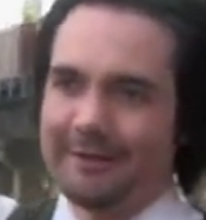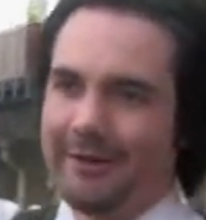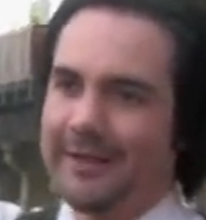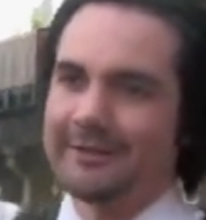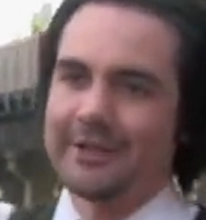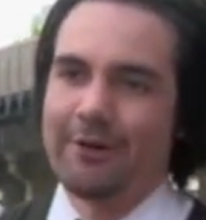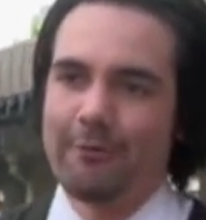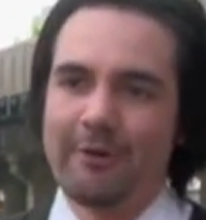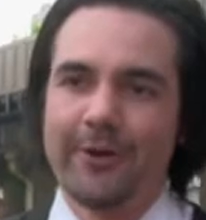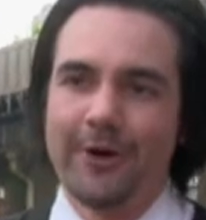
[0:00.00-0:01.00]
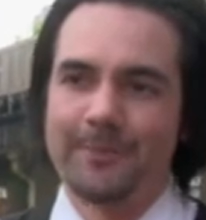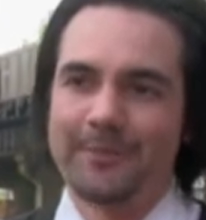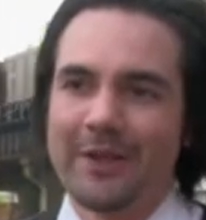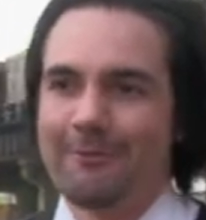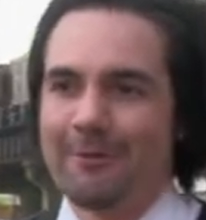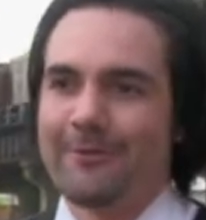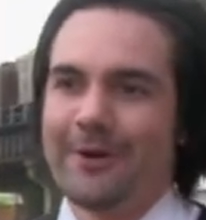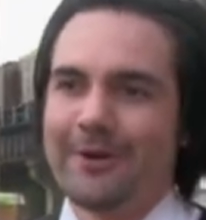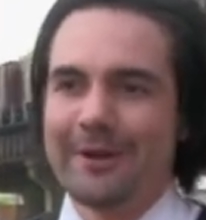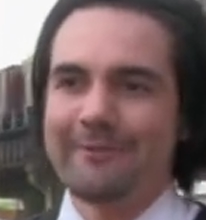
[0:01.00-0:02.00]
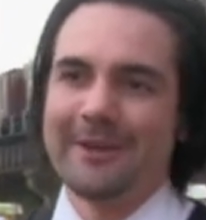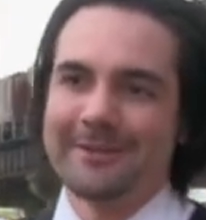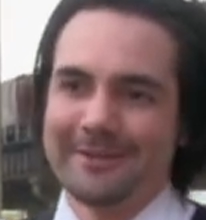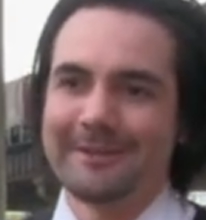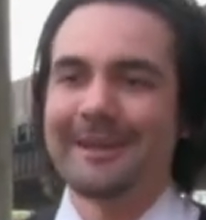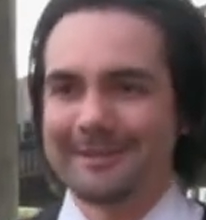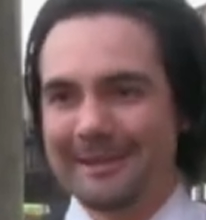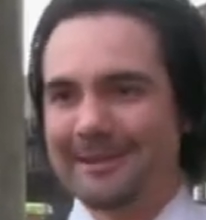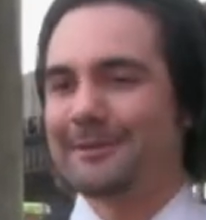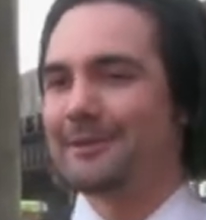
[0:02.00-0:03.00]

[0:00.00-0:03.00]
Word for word: Right? So we vote. We vote in effect. Yeah, yeah.